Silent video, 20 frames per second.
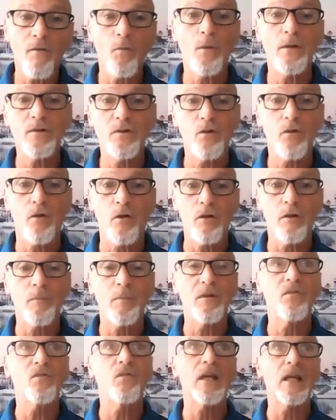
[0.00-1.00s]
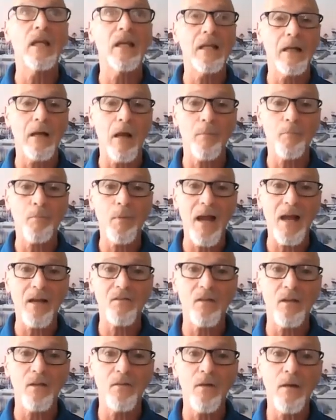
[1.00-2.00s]
of which you're going to be seeing in
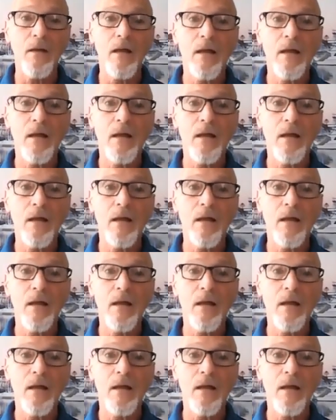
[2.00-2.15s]
OnPassive,